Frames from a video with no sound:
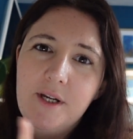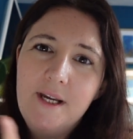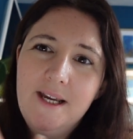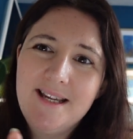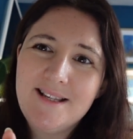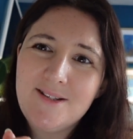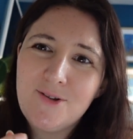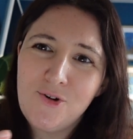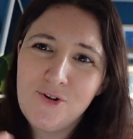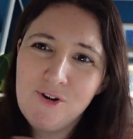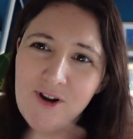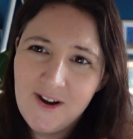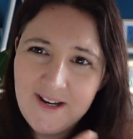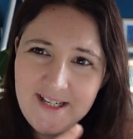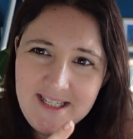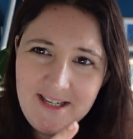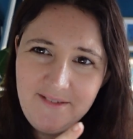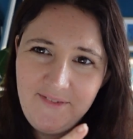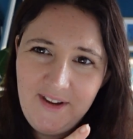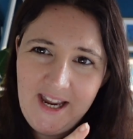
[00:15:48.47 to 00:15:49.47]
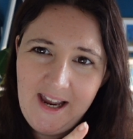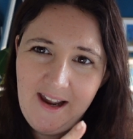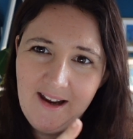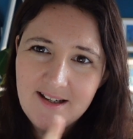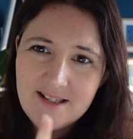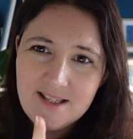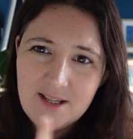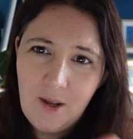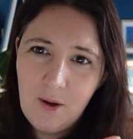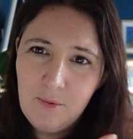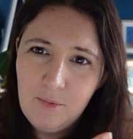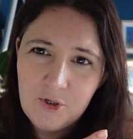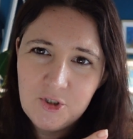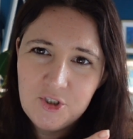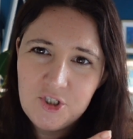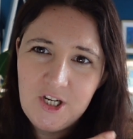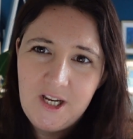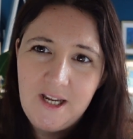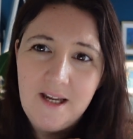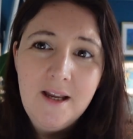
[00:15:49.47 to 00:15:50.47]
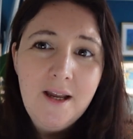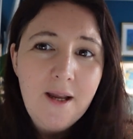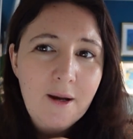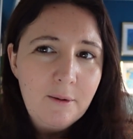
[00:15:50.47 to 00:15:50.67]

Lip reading: it's on ITVX, go watch it.